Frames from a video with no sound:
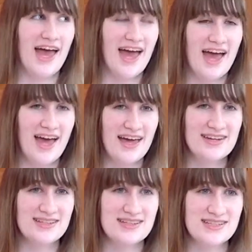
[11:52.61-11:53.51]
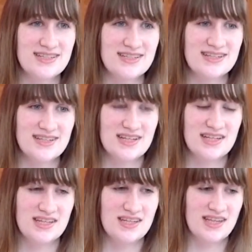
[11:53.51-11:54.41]
And
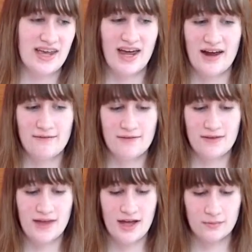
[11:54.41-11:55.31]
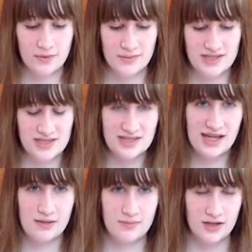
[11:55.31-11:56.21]
they help them
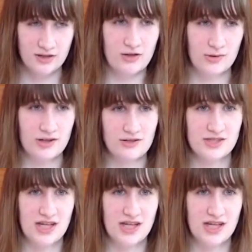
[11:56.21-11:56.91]
escape the underworld.